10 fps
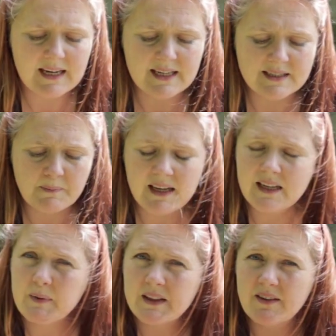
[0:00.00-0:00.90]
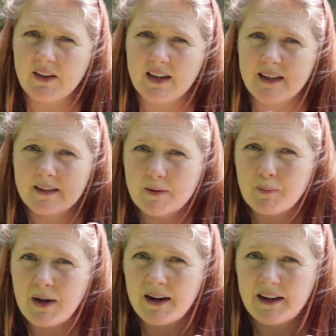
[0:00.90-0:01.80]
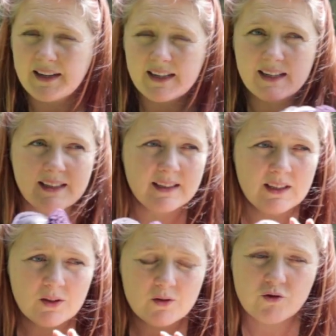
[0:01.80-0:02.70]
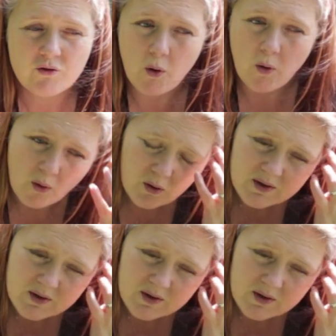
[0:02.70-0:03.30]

It's mainly been living in my drawer